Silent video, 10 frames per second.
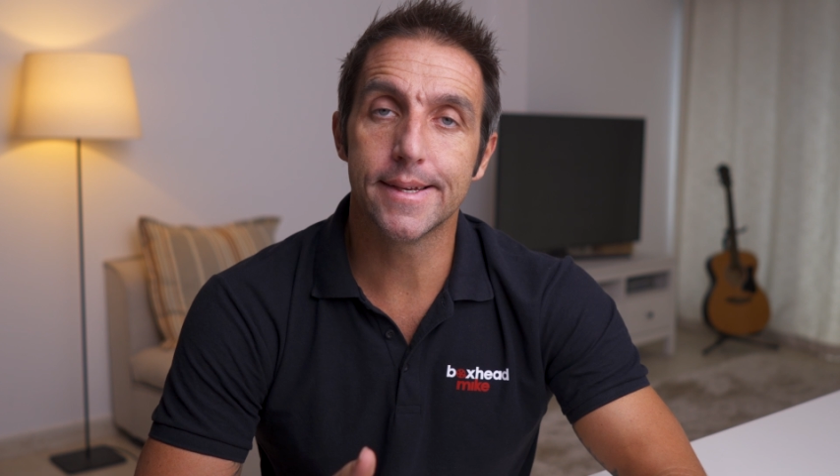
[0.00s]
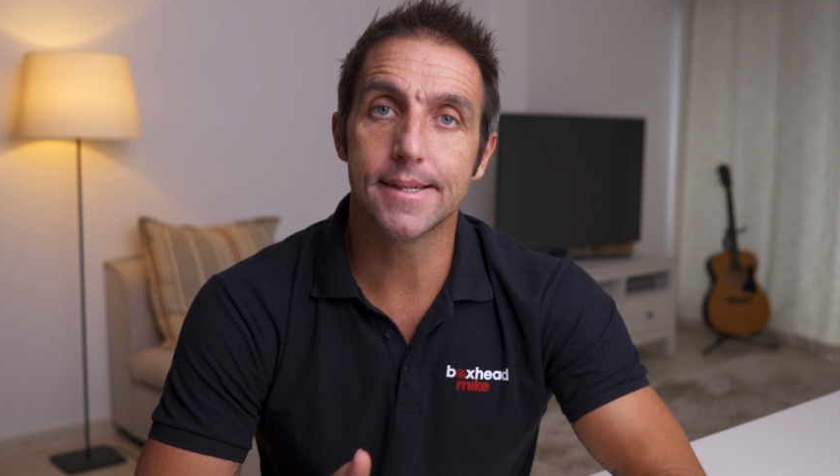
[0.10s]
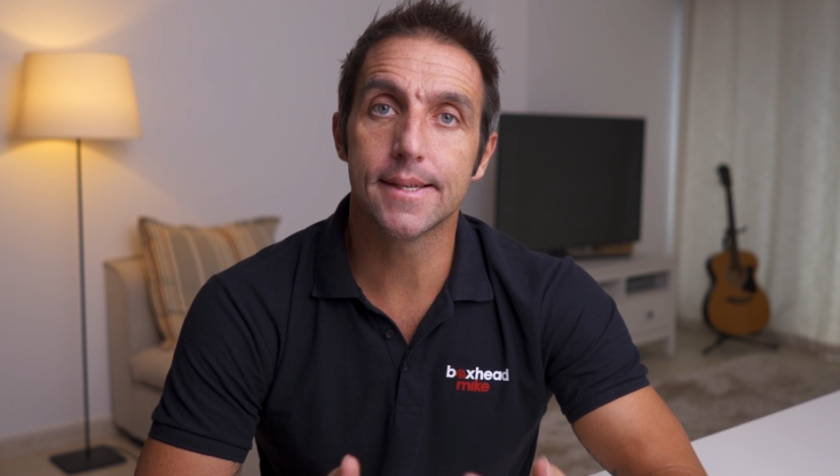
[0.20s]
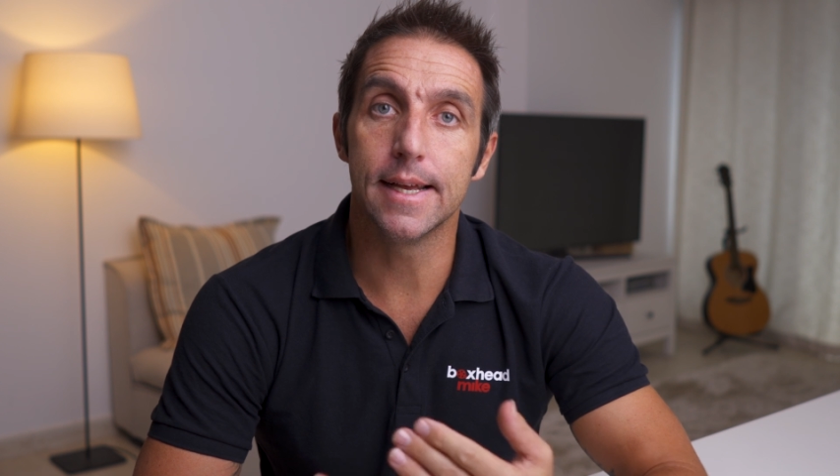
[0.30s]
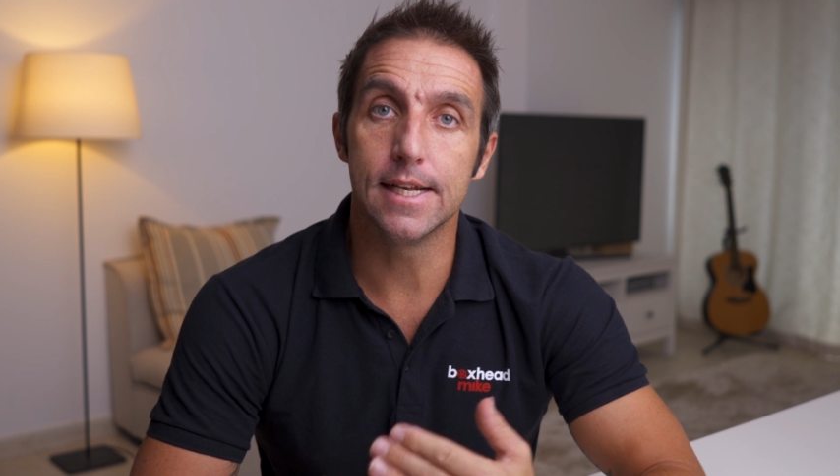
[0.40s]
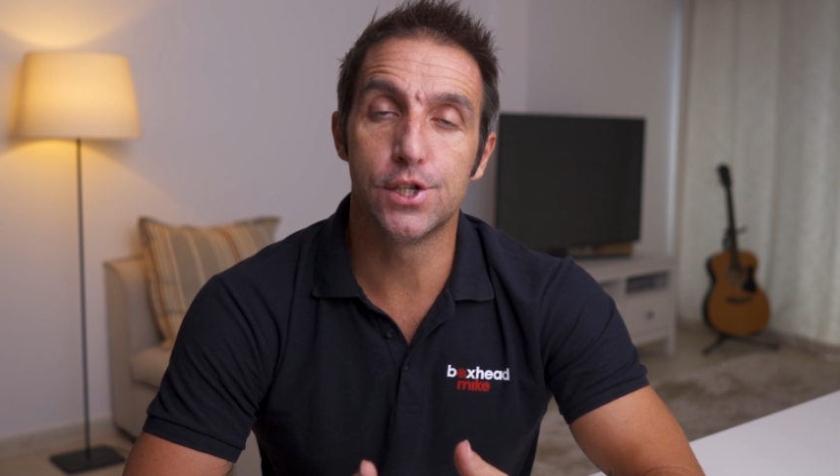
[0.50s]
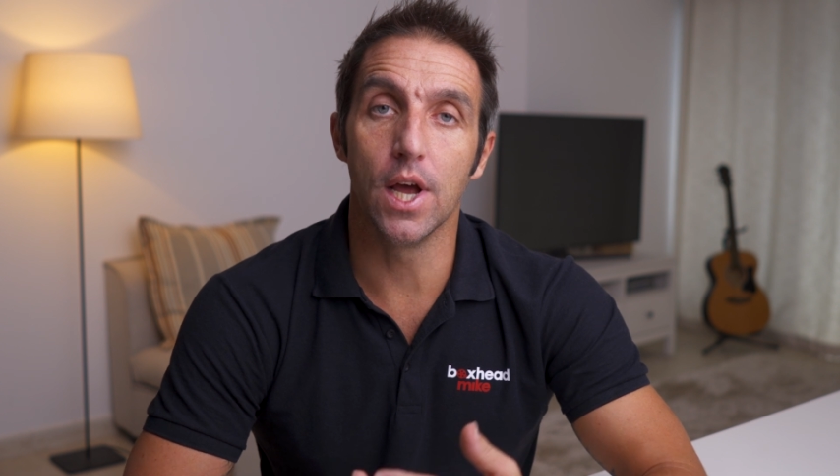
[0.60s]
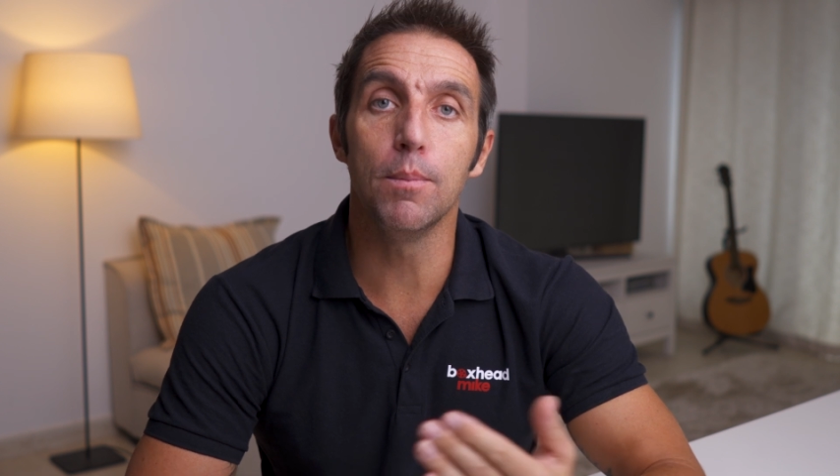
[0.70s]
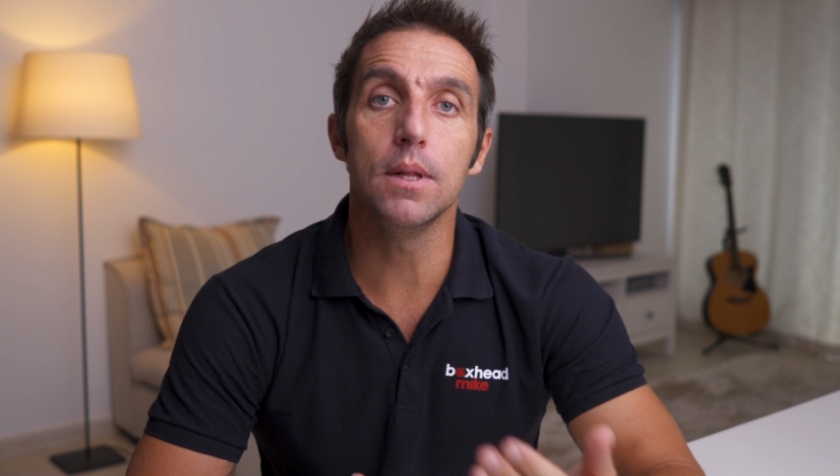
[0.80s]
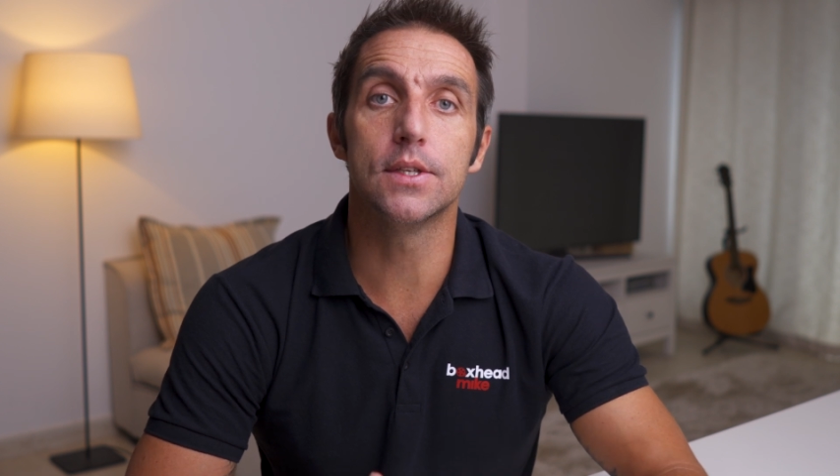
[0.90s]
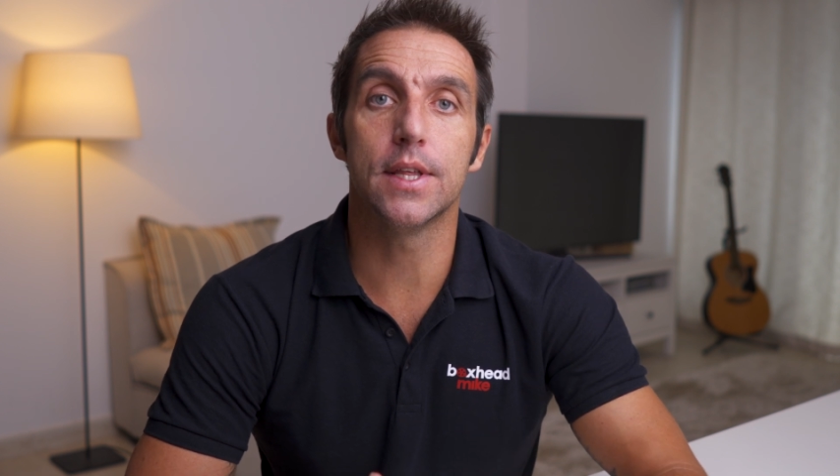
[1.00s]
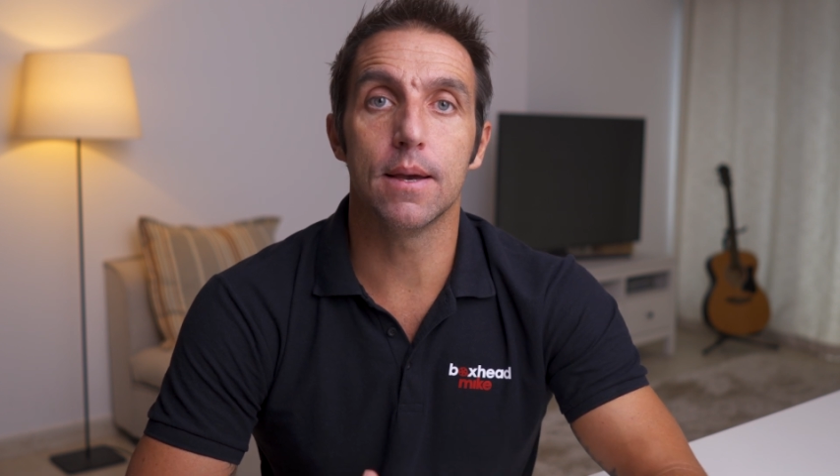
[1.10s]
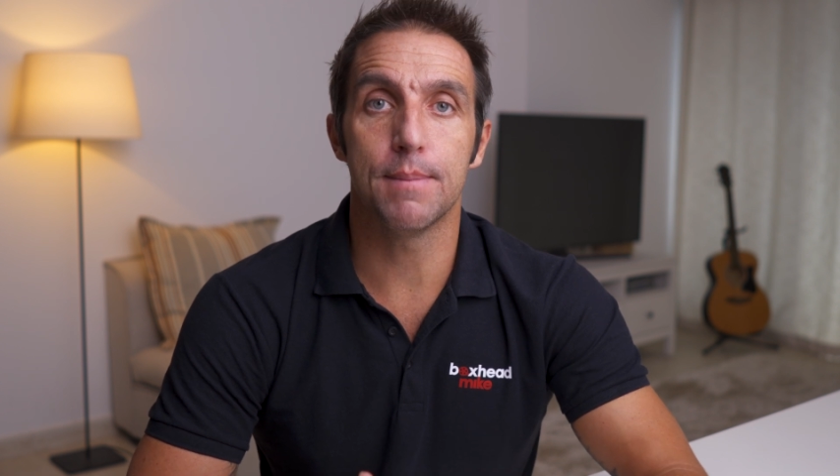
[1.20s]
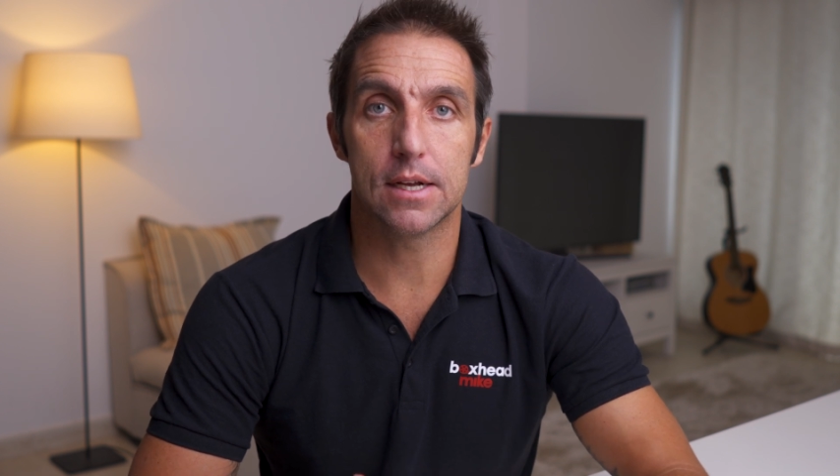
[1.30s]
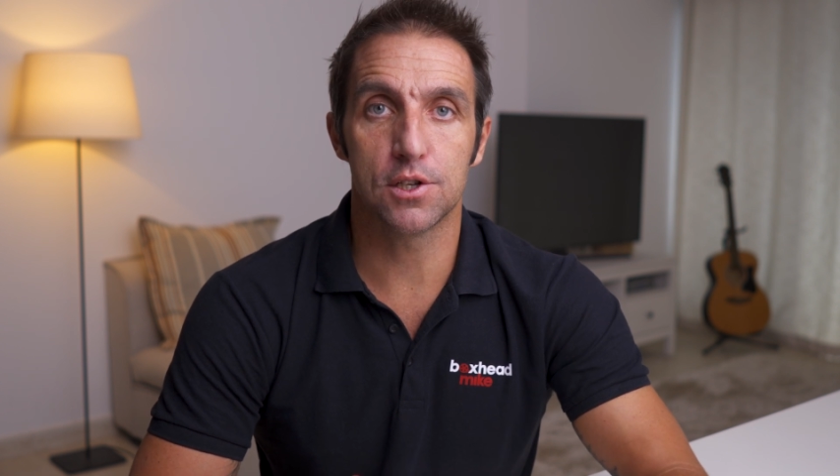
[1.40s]
it, it doubles the
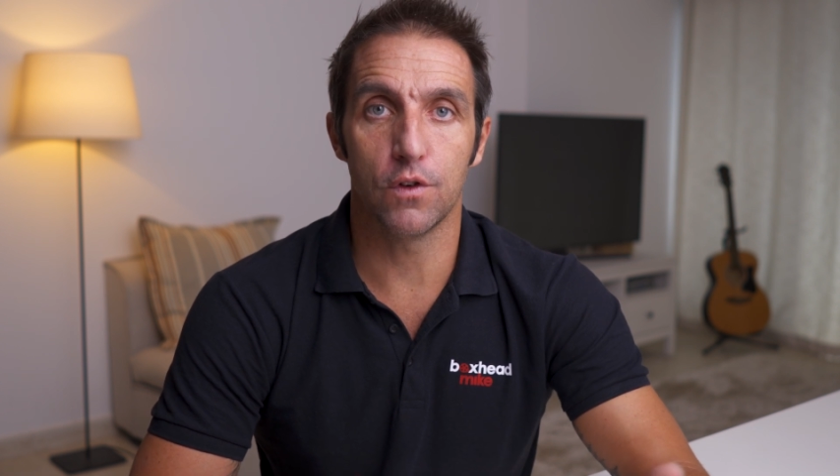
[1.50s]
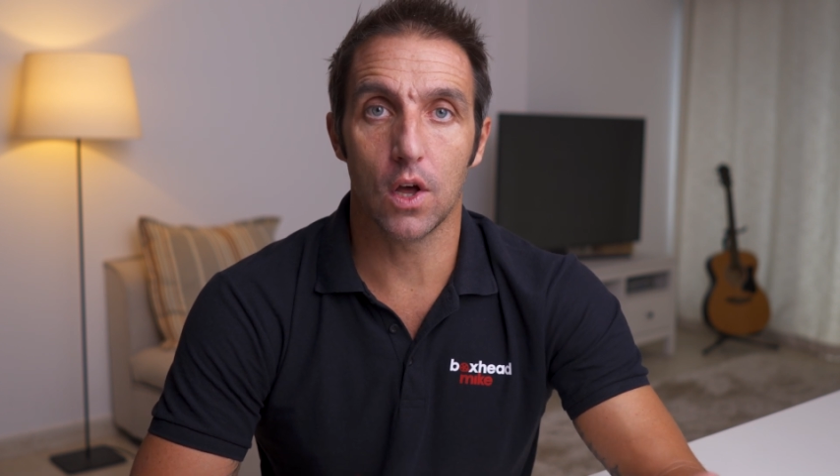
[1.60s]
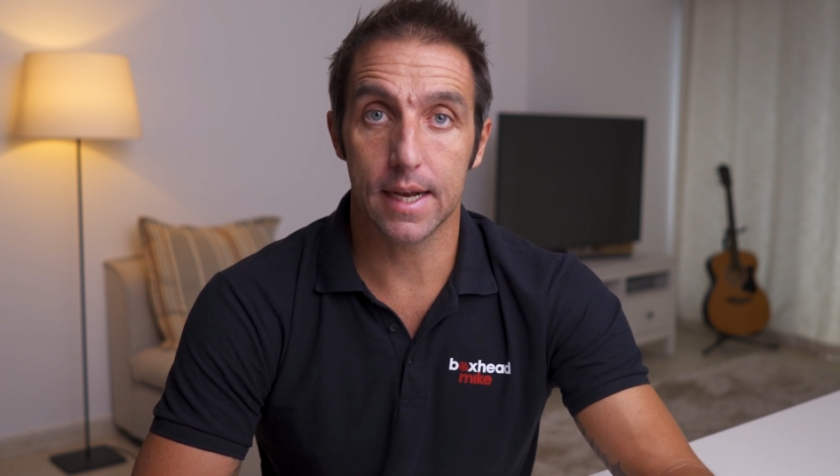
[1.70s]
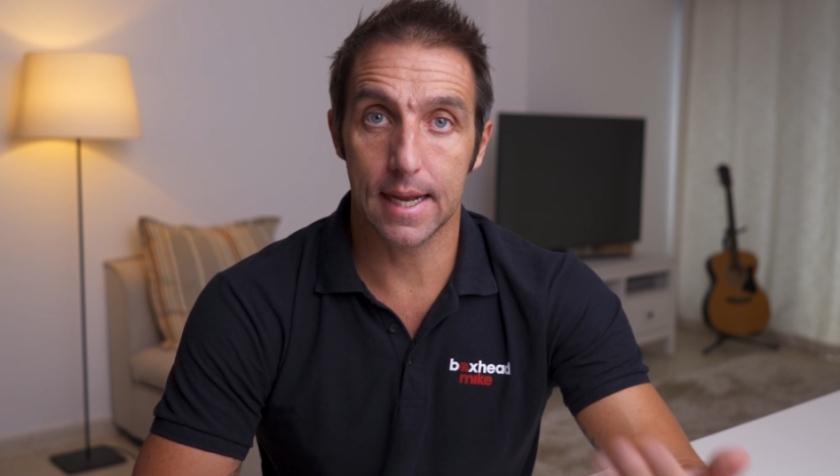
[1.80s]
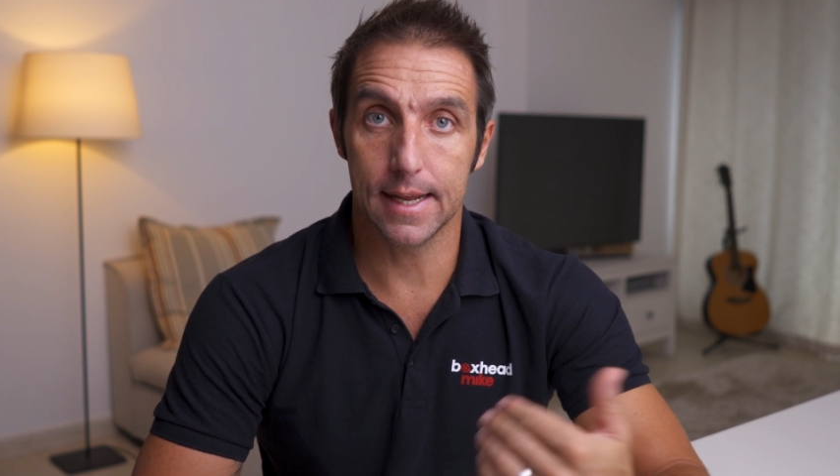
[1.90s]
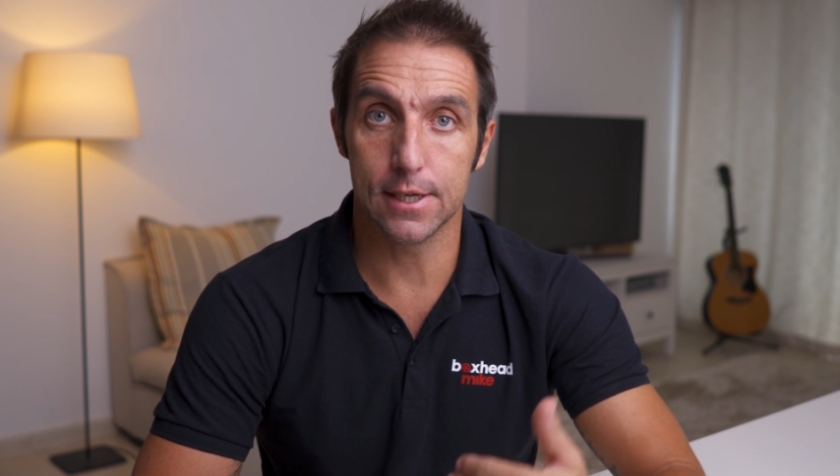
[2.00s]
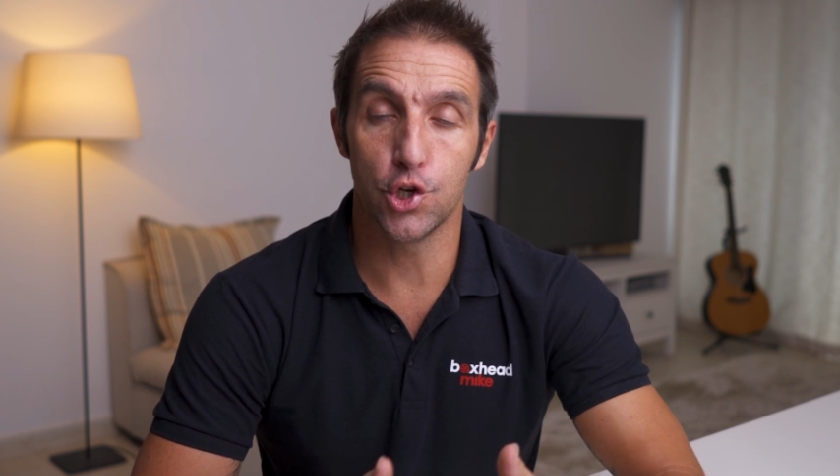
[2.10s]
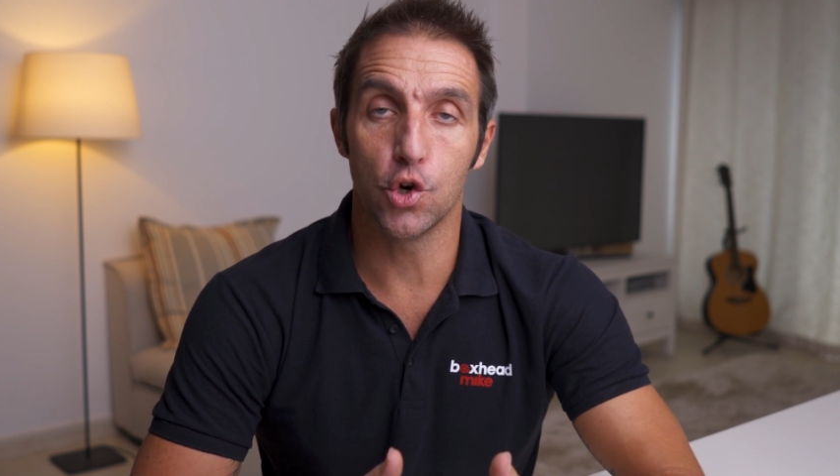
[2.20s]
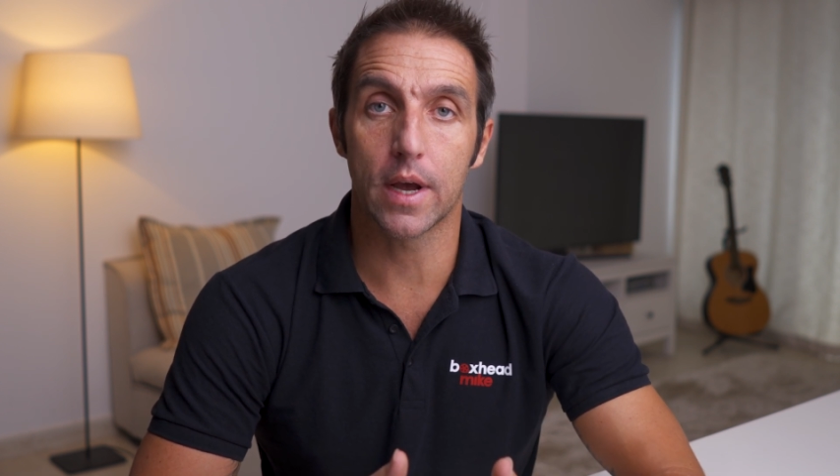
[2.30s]
amount of light let into your